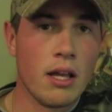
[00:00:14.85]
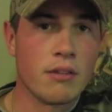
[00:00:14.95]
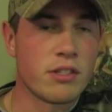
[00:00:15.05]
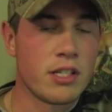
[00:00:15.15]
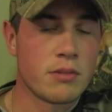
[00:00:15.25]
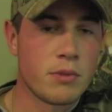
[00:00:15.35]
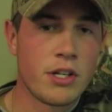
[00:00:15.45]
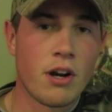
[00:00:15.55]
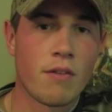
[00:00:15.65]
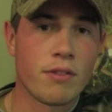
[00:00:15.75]
Seen some
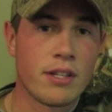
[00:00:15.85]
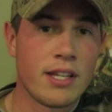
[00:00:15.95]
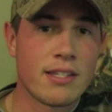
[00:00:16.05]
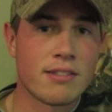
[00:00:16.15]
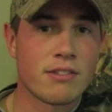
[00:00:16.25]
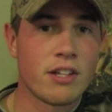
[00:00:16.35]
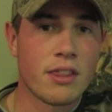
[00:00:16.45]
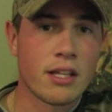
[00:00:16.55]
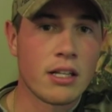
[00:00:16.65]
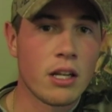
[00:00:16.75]
deer off in the distance,
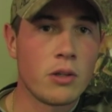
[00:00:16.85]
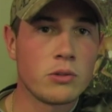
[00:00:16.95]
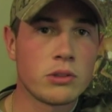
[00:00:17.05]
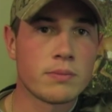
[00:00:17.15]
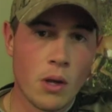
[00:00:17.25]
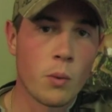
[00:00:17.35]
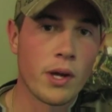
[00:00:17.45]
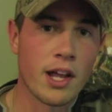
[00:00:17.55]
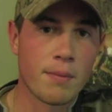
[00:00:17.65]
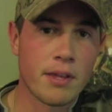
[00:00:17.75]
nothing close. We
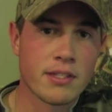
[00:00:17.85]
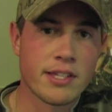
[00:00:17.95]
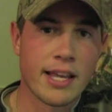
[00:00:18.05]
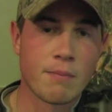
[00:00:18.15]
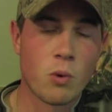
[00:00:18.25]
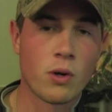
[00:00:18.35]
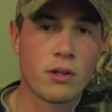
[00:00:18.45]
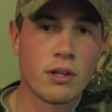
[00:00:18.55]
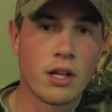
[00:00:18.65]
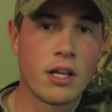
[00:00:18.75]
got up that second
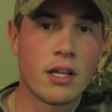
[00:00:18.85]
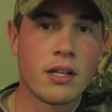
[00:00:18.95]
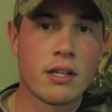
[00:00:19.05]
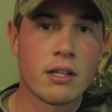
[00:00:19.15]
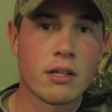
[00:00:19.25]
morning to hunt.